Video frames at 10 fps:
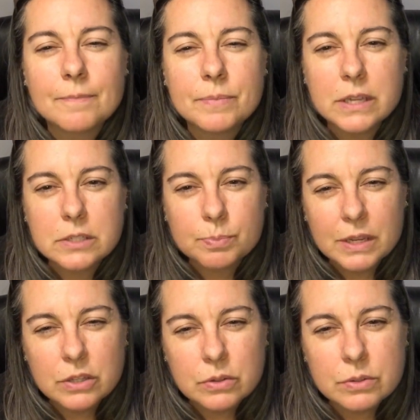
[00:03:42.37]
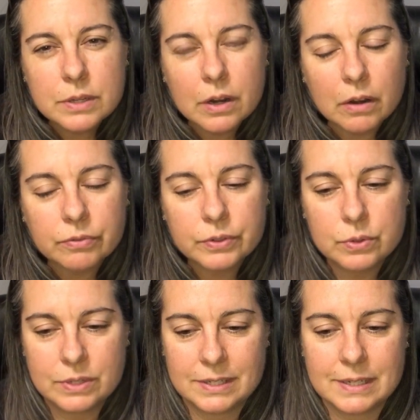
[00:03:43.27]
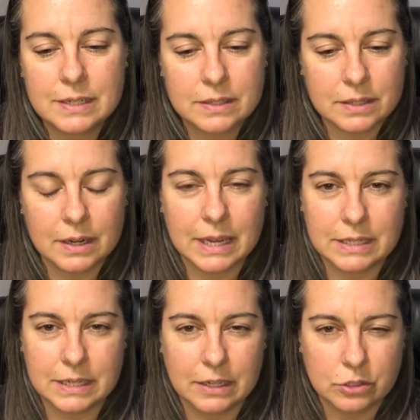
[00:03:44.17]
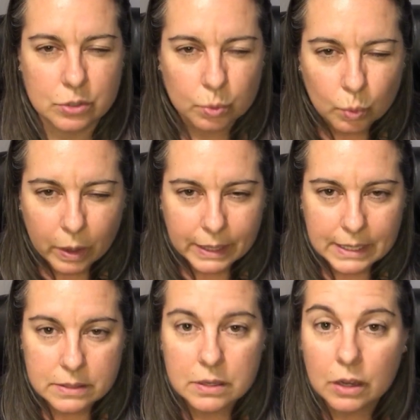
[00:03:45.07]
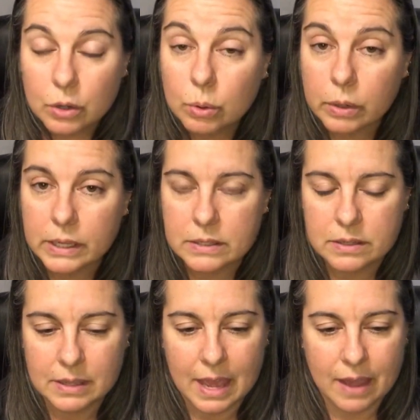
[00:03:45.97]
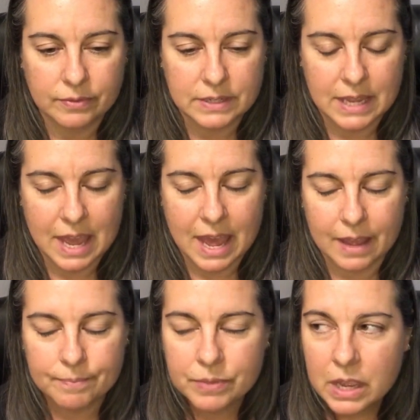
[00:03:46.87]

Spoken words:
It's been used in our food since the 1920s, according to the FDA.